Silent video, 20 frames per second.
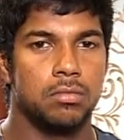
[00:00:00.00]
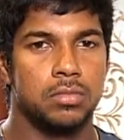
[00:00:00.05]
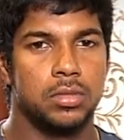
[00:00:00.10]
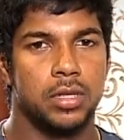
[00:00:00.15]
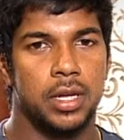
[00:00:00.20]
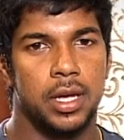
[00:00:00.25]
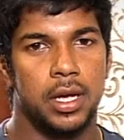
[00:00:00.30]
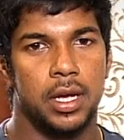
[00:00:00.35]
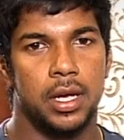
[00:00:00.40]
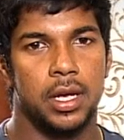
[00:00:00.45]

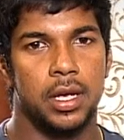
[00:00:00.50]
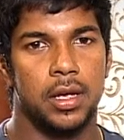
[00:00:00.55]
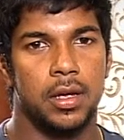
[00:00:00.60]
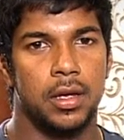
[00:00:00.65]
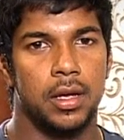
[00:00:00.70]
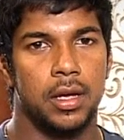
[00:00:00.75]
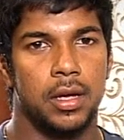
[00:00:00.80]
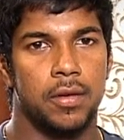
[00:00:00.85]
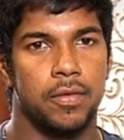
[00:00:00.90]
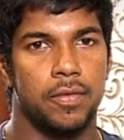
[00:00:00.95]
say
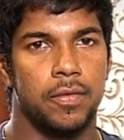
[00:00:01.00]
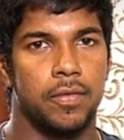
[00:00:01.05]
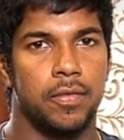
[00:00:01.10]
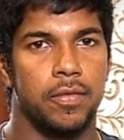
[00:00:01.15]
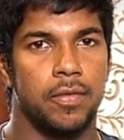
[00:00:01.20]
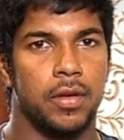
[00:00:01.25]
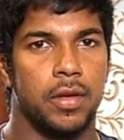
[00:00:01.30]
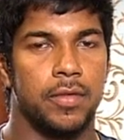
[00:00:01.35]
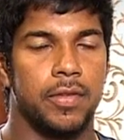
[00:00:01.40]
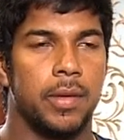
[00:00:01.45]

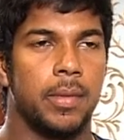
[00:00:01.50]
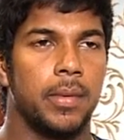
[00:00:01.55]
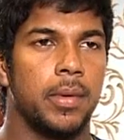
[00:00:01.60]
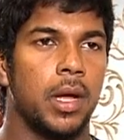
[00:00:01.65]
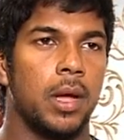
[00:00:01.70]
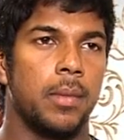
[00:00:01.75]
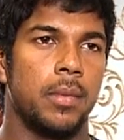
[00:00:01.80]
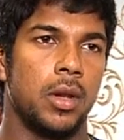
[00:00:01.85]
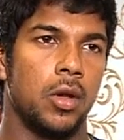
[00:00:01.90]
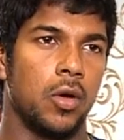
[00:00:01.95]
if
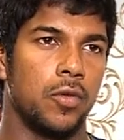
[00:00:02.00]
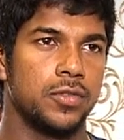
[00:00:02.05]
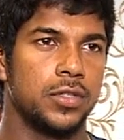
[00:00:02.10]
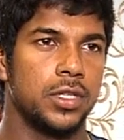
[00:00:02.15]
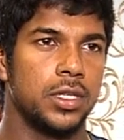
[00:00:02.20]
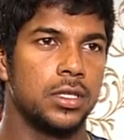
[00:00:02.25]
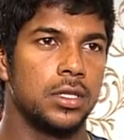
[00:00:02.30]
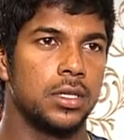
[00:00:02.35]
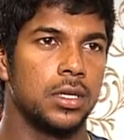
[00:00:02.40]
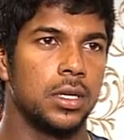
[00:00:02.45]
I'm in off
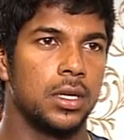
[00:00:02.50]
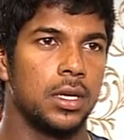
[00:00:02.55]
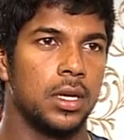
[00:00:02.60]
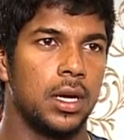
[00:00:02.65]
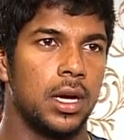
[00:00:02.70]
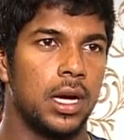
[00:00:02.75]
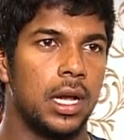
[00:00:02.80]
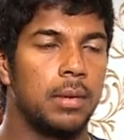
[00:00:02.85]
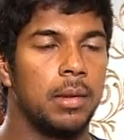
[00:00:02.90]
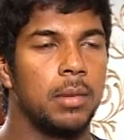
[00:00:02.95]
season,
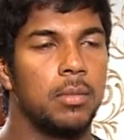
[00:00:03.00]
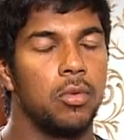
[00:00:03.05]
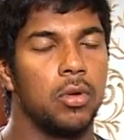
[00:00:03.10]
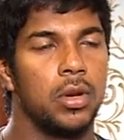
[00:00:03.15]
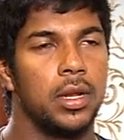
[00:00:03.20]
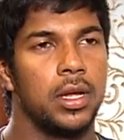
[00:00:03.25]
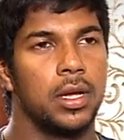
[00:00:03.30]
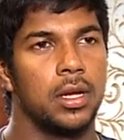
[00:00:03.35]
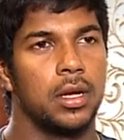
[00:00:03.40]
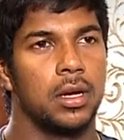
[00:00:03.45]
I'll be
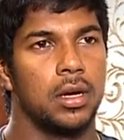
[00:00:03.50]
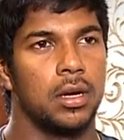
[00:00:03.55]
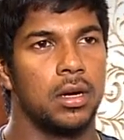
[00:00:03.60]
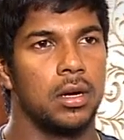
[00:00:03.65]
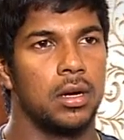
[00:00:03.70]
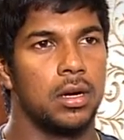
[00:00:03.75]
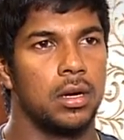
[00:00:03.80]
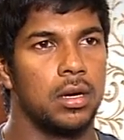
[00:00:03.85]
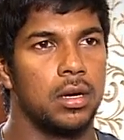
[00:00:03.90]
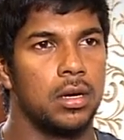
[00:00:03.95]
bowling
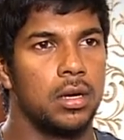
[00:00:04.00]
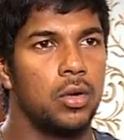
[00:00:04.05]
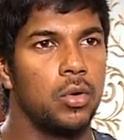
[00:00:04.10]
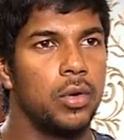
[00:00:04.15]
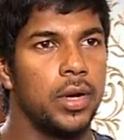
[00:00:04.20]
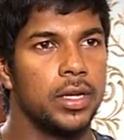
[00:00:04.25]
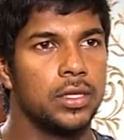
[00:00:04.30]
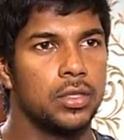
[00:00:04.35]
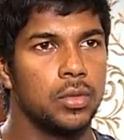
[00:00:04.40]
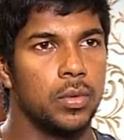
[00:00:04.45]

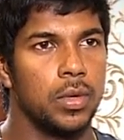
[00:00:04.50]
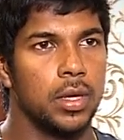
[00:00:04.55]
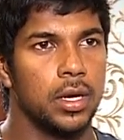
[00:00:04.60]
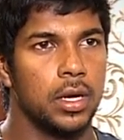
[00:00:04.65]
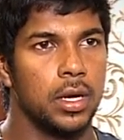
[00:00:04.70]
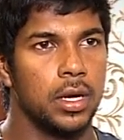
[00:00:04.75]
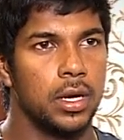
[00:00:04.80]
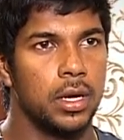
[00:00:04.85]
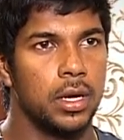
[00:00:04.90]
2 days a week.